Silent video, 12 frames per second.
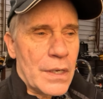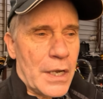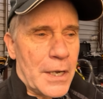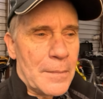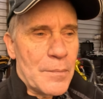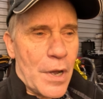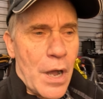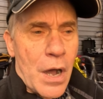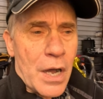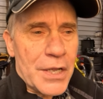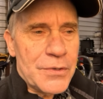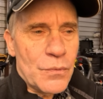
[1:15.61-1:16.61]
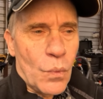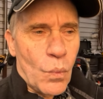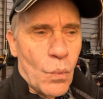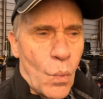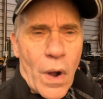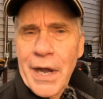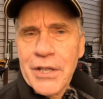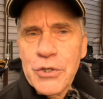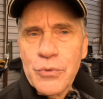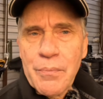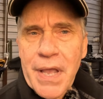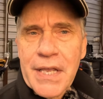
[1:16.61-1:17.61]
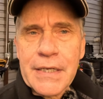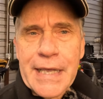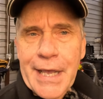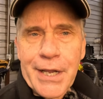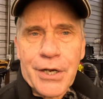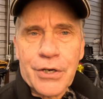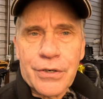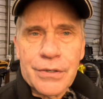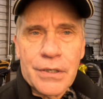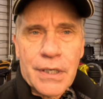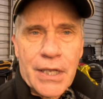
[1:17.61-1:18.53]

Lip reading: on why you may care